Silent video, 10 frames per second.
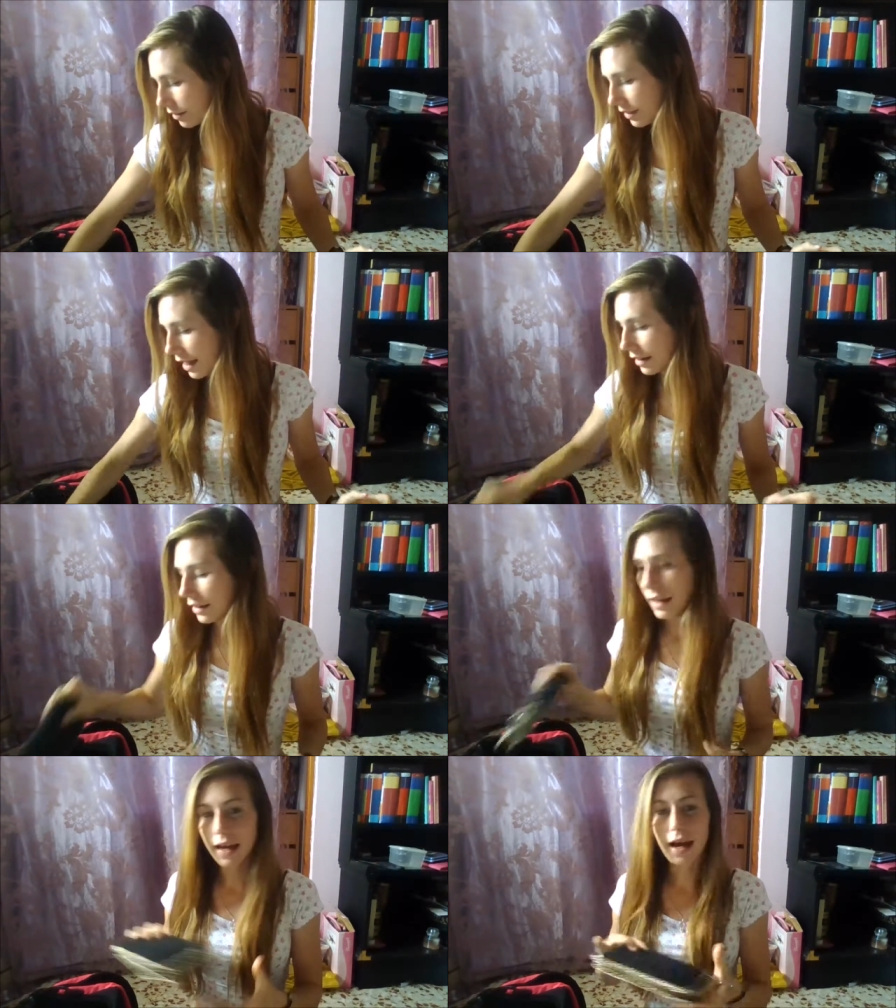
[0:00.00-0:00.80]

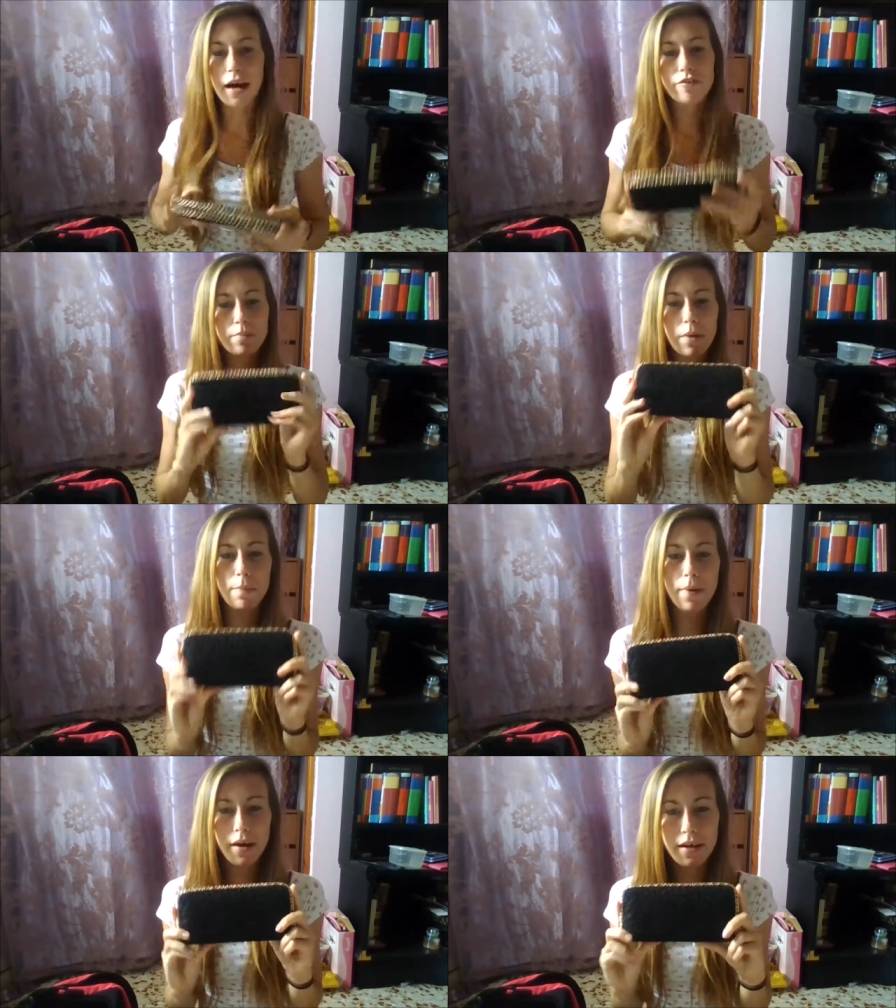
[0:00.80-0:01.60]
Then I have my
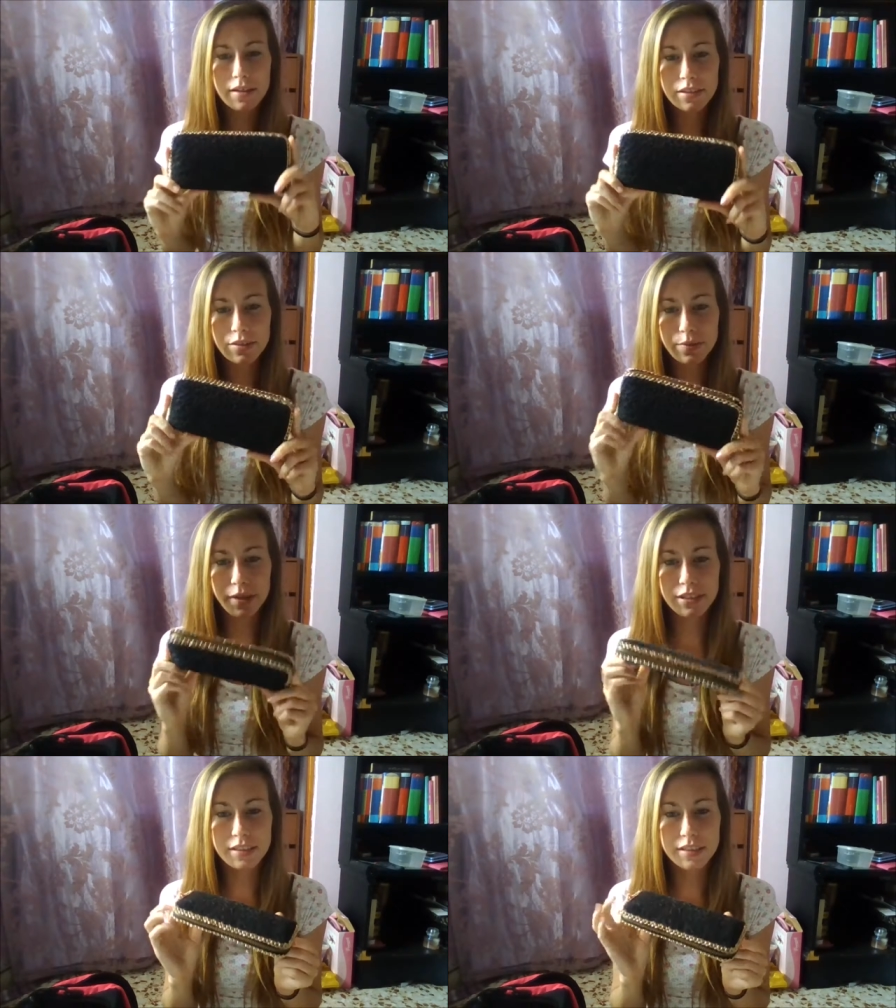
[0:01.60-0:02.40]
purse,
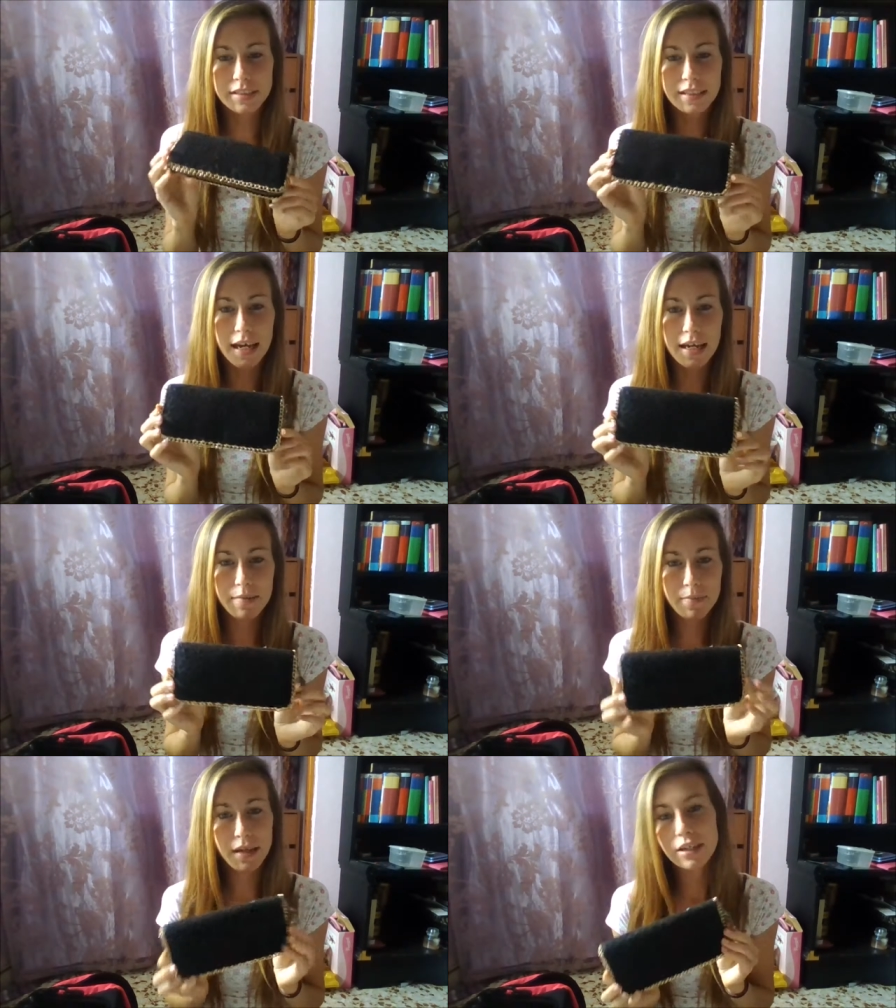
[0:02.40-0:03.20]
which is the
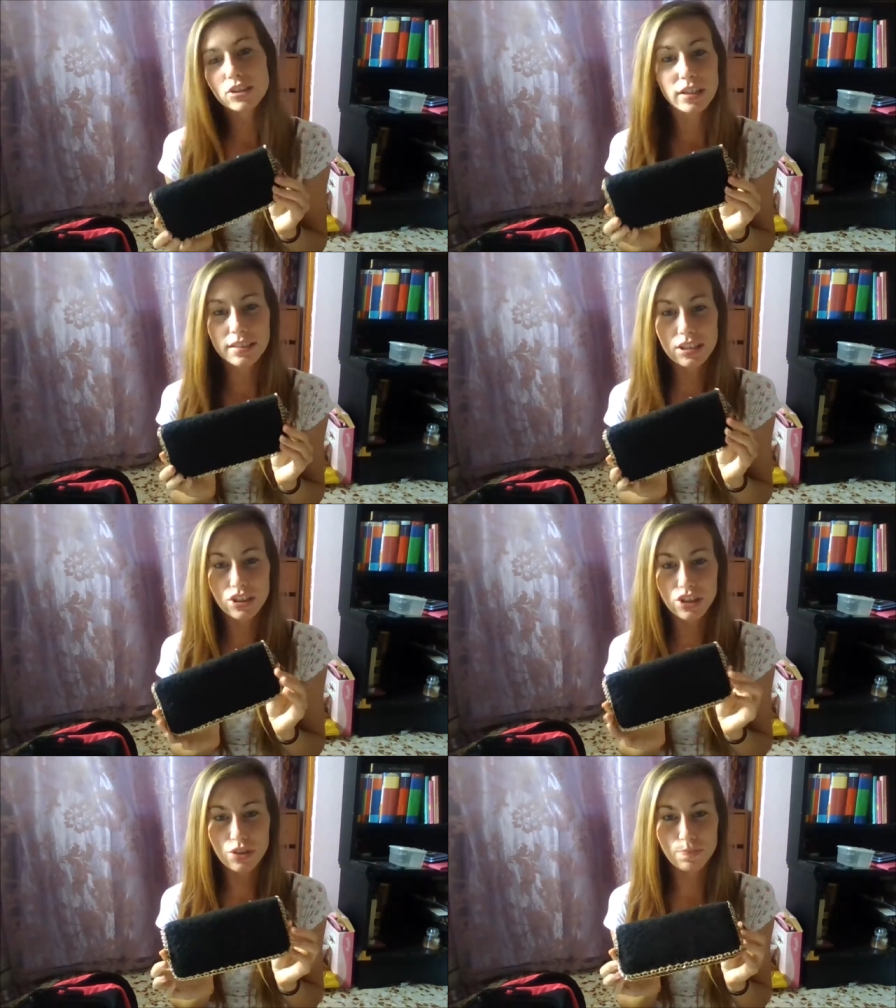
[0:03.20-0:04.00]
same. It
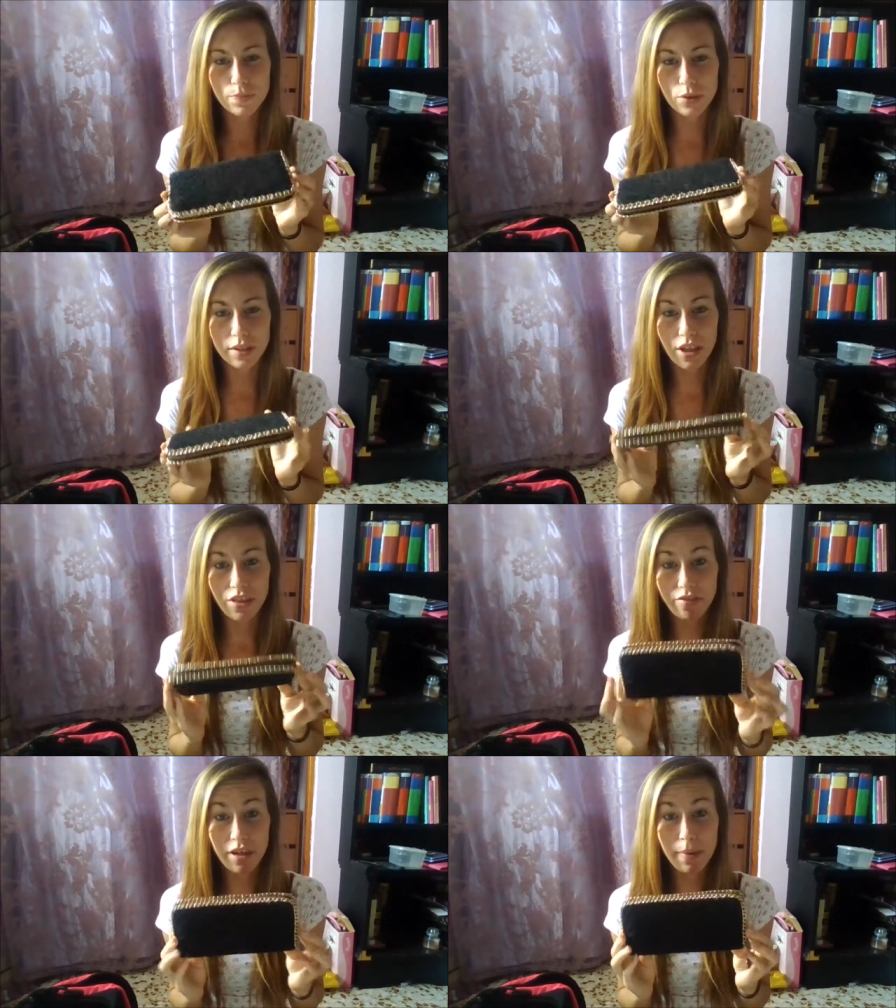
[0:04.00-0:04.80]
transitions between the
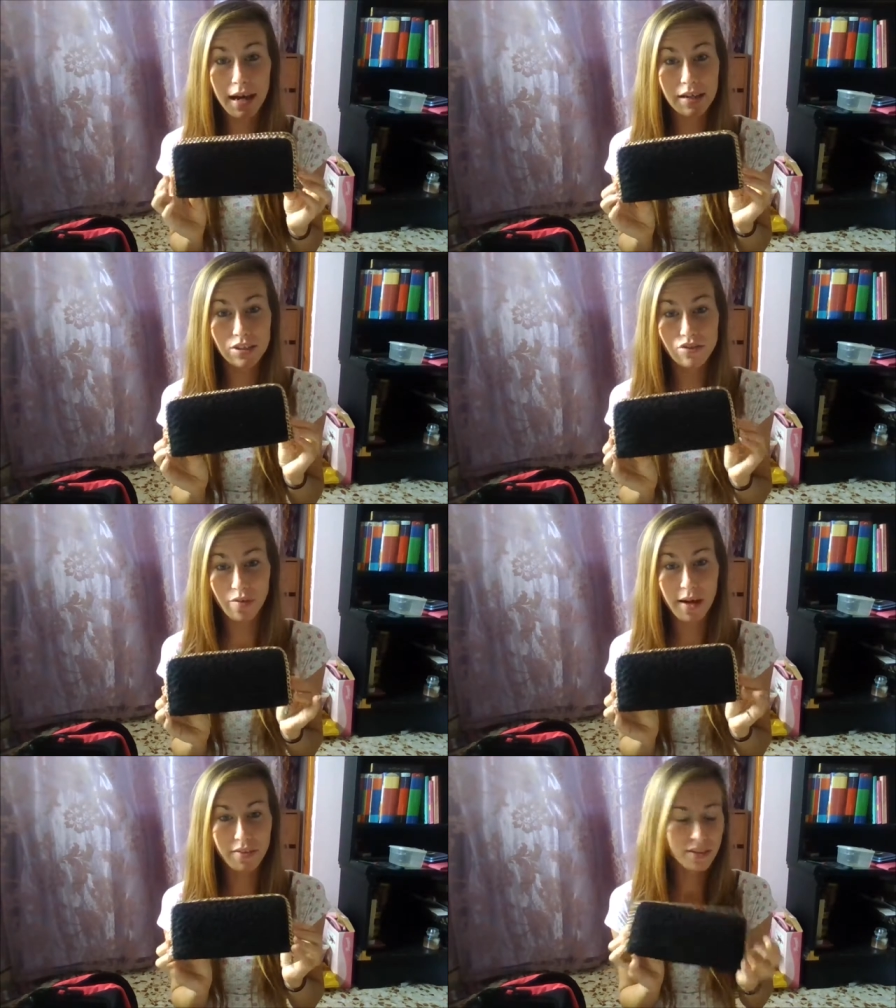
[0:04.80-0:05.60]
3 bags
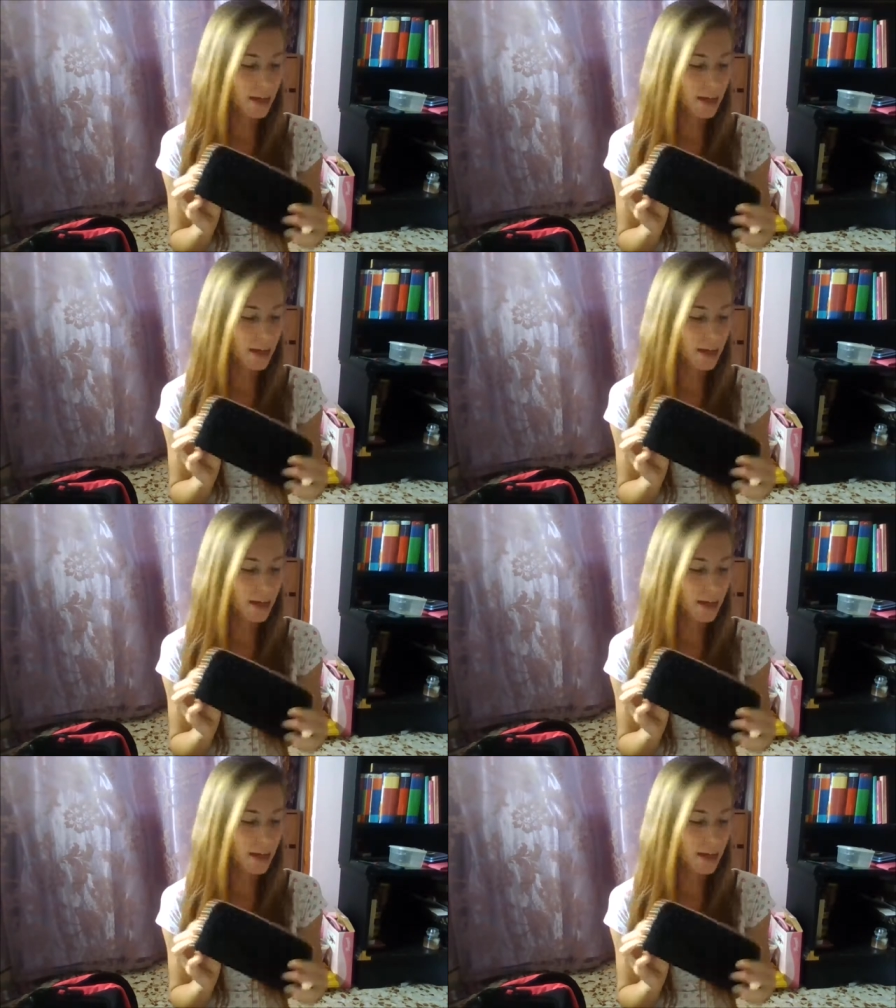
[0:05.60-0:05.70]
throughout the